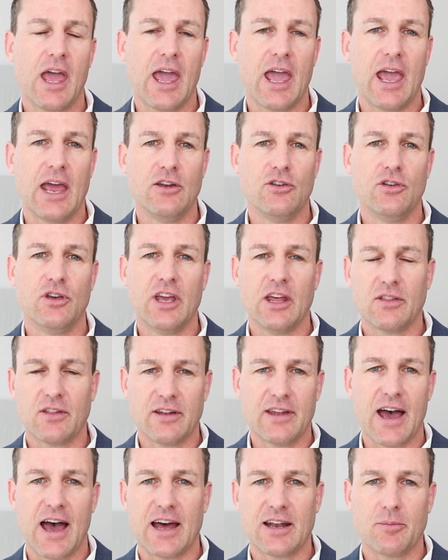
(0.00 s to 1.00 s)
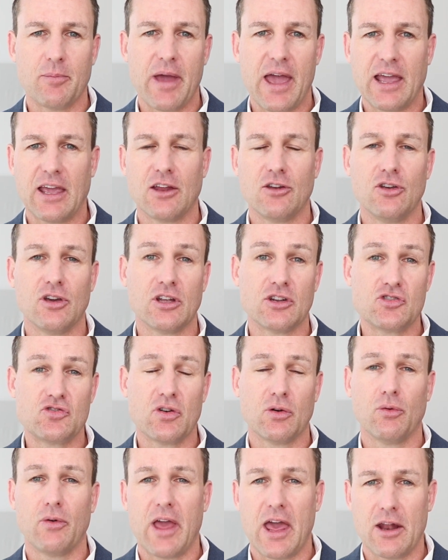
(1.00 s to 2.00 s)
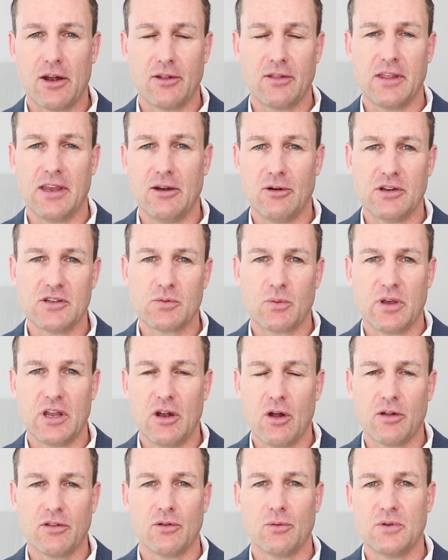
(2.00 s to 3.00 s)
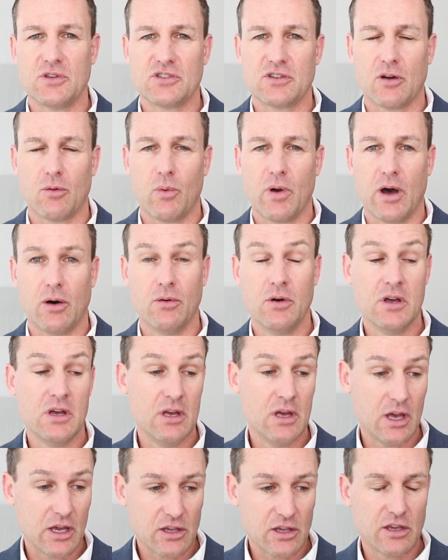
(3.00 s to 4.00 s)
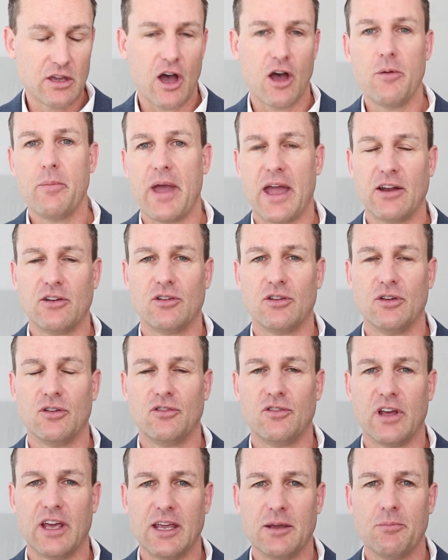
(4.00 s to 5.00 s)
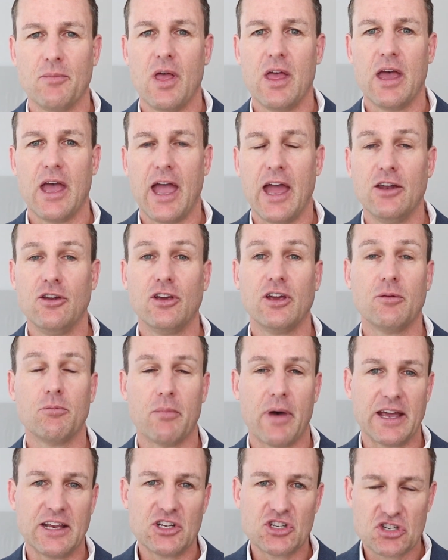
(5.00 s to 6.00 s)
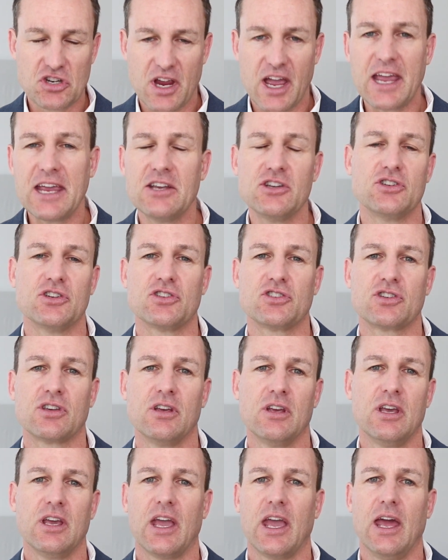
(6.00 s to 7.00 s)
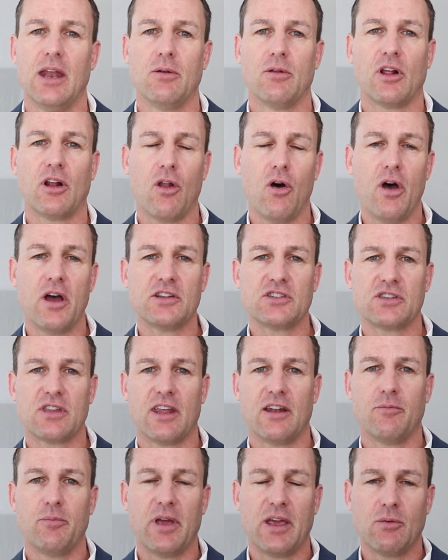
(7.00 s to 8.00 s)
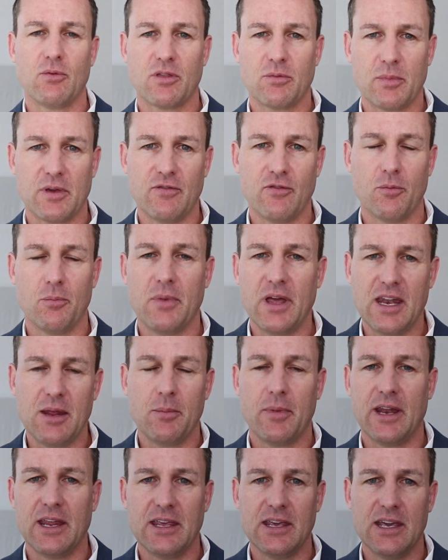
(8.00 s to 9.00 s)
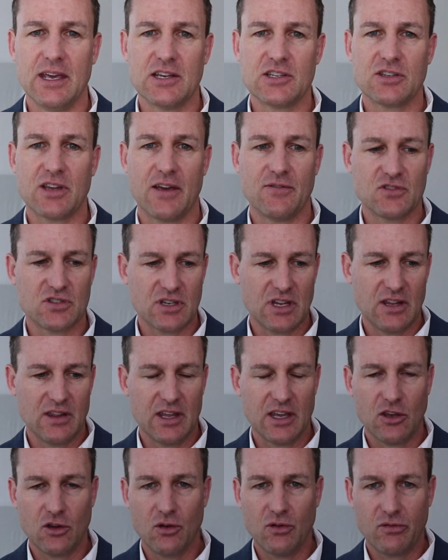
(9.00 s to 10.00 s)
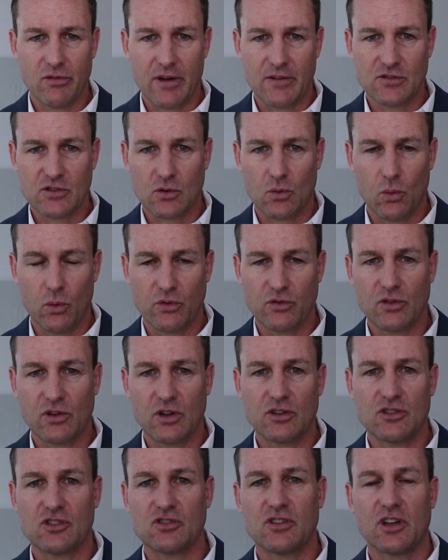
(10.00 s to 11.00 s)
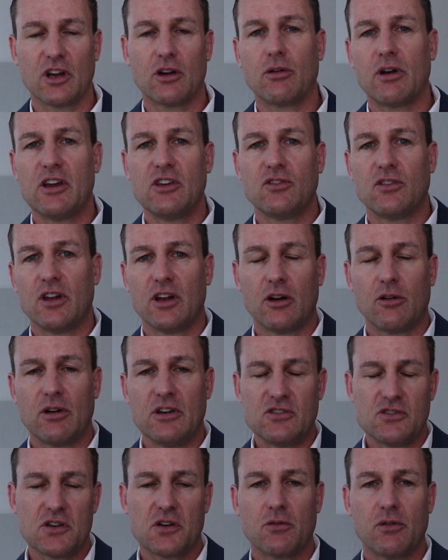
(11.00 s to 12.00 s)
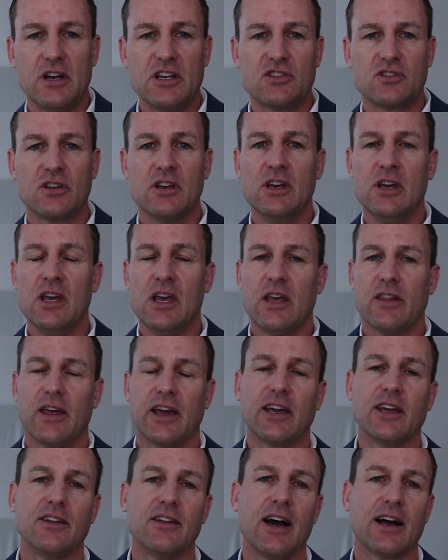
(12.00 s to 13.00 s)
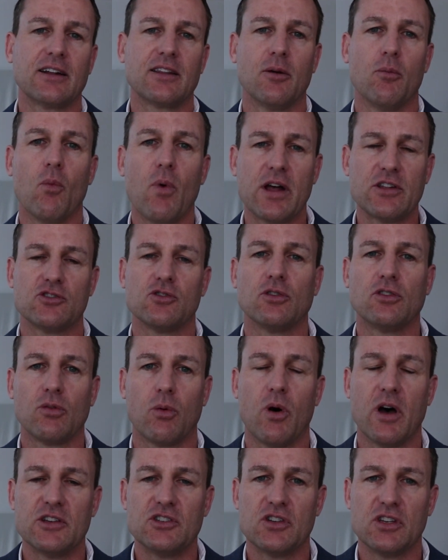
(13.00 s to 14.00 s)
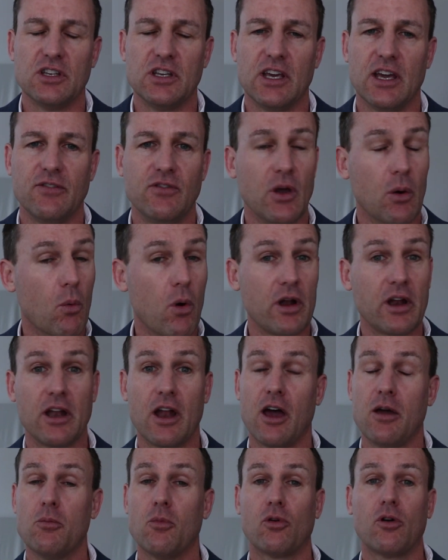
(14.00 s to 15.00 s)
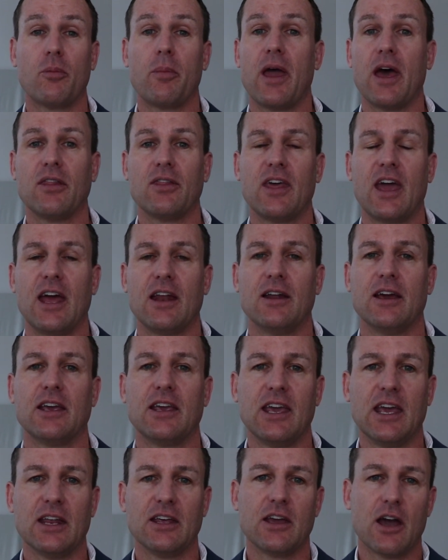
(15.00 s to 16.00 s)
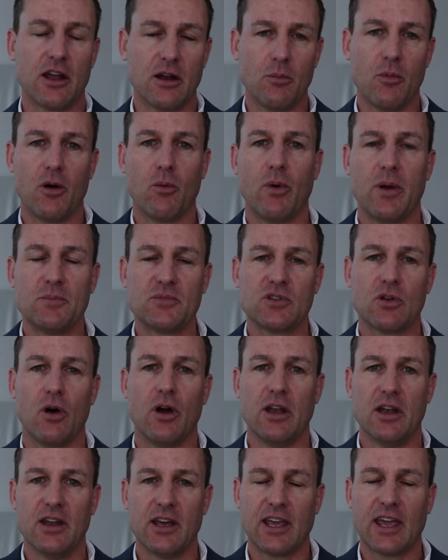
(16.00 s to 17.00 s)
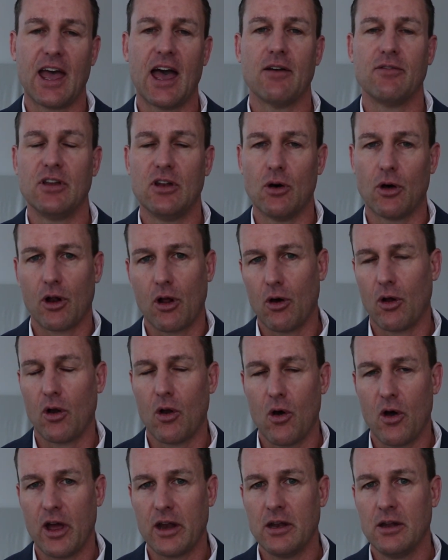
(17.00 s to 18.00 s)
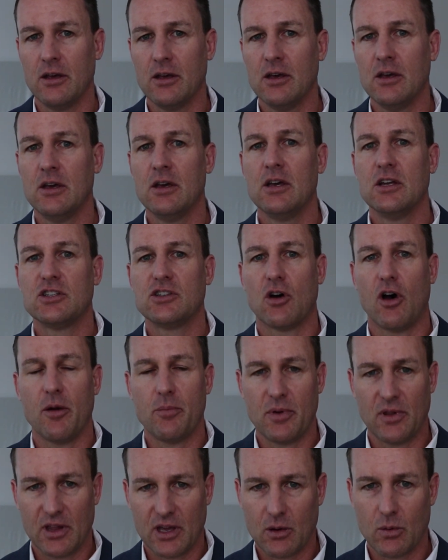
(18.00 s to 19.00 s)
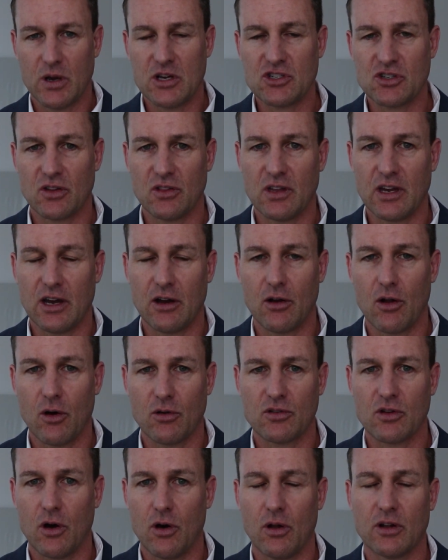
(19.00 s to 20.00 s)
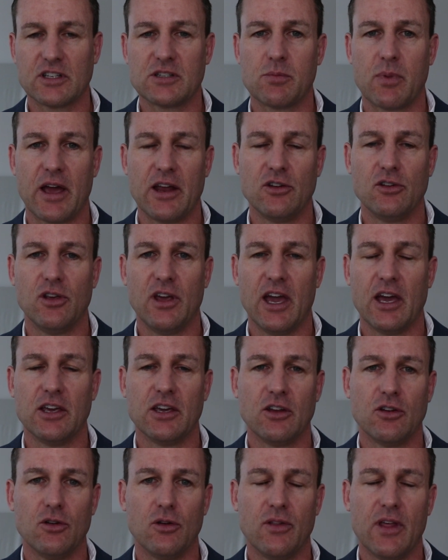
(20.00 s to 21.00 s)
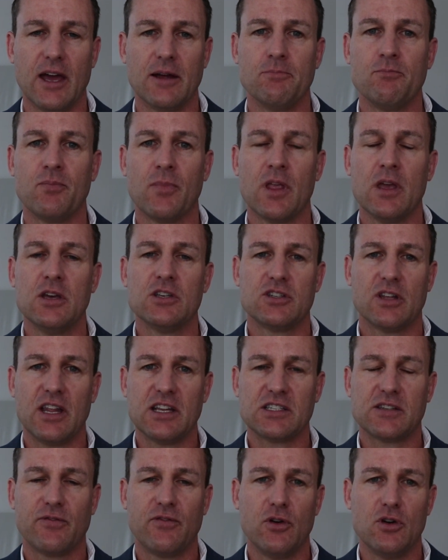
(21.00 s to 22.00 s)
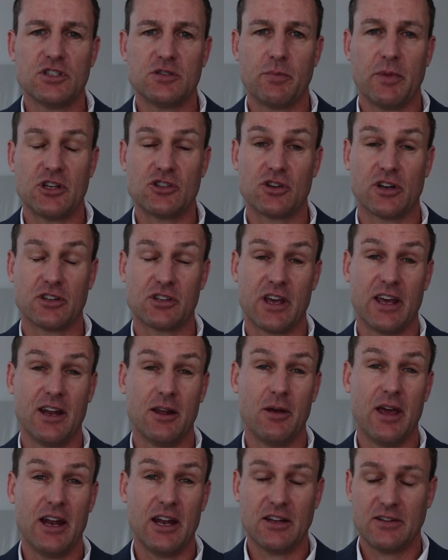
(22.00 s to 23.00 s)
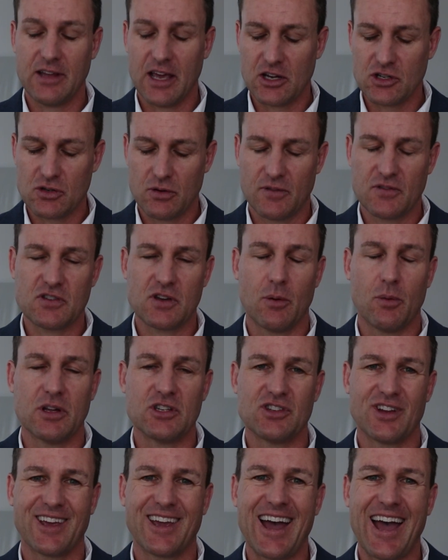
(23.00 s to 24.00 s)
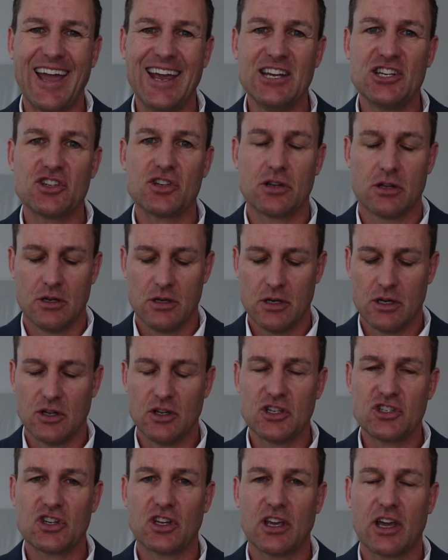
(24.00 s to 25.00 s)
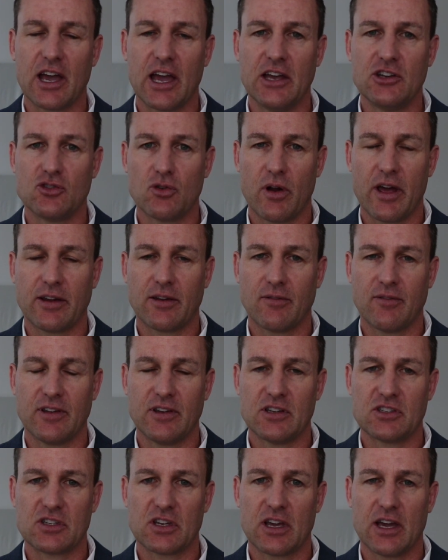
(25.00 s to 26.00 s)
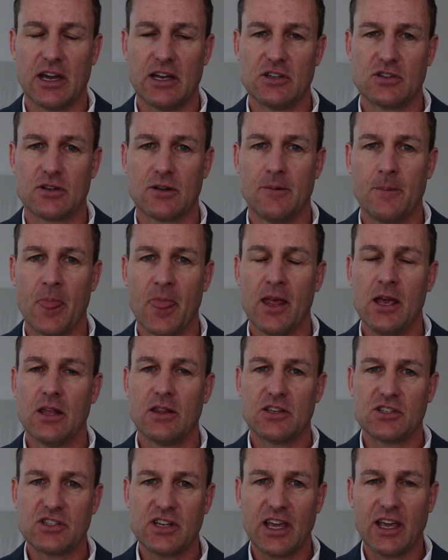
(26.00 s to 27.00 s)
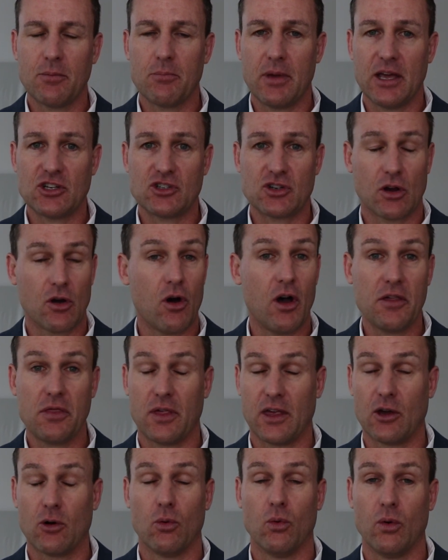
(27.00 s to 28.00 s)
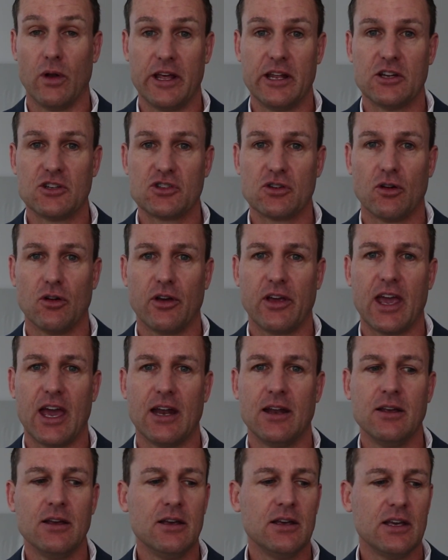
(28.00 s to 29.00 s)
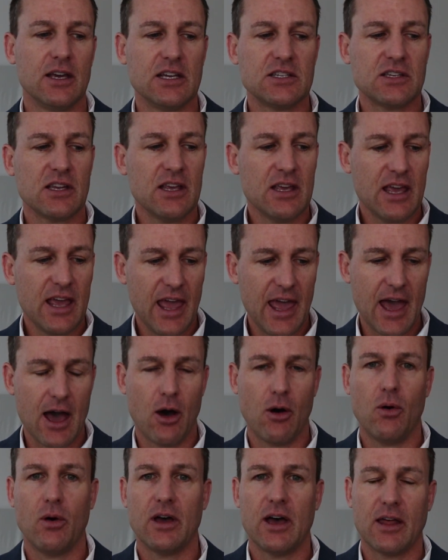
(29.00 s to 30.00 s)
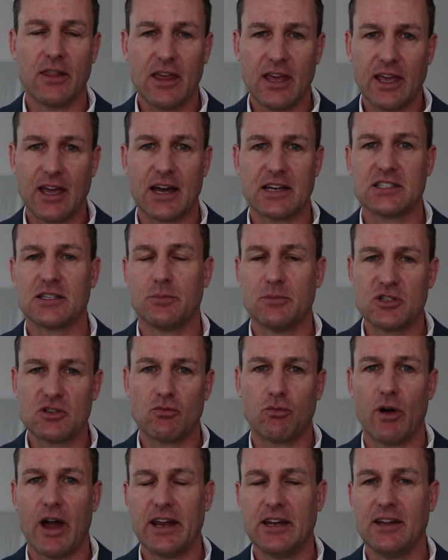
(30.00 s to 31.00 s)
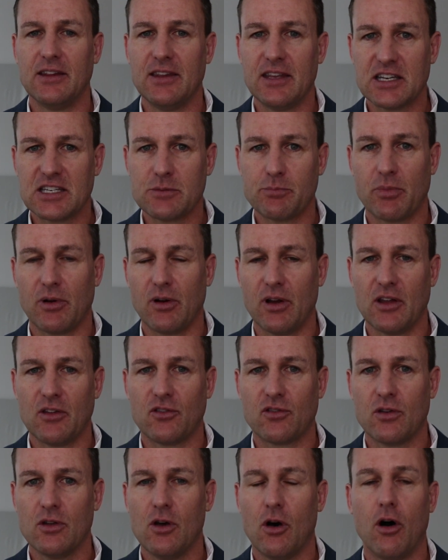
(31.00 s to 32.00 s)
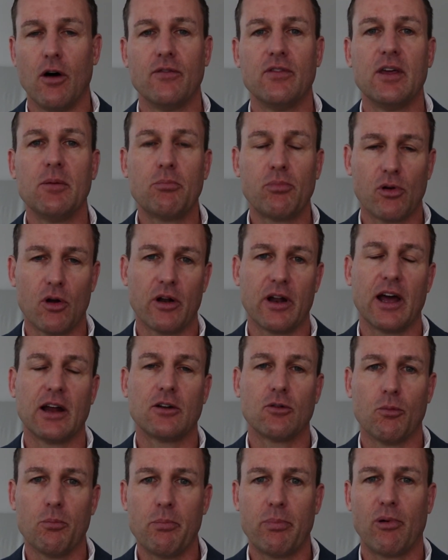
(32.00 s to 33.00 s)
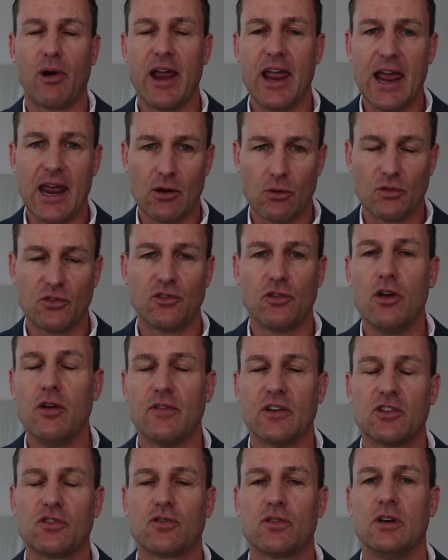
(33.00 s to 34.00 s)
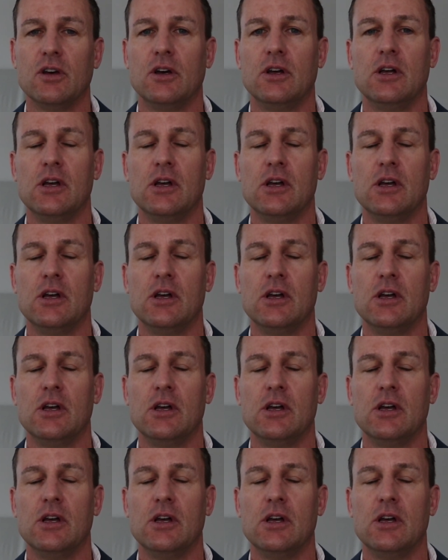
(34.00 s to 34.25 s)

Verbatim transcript: And you get the data back and you can drill down on the areas where you're not doing so well, go back to your team and you can make changes and the clients that have been with me for many, many years have seen their QFAF scores just increase, increase, increase. They conduct them once or twice a year. If you want to know more about that, again, go to my website, nickharvey.online, type in the question there, and I'll, I'll explain to you how you can do that. So that's the first metric, and it, and it tells you if someone's engaged, disengaged, or actively disengaged. The second metric I think all leaders should look at is how are their customers rating the experience of their product or brand or service.